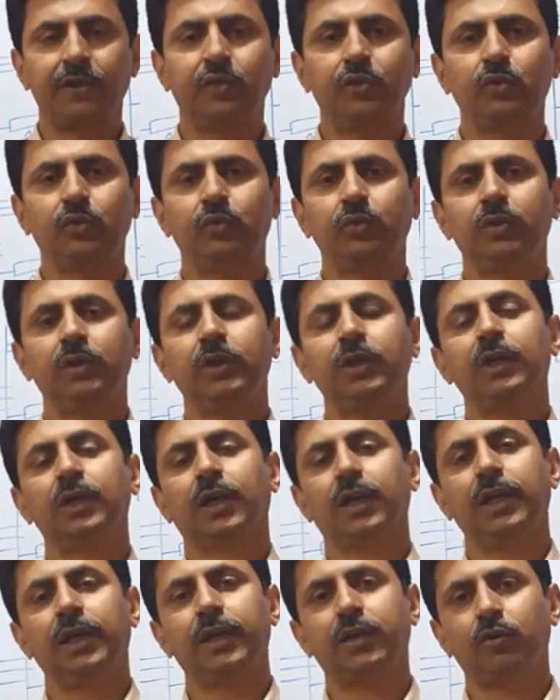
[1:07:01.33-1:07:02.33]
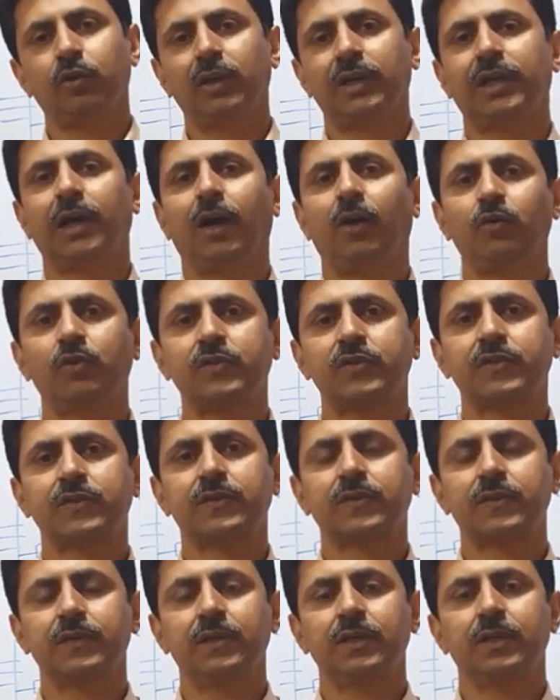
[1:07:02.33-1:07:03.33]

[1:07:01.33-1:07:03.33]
you, clear your doubts.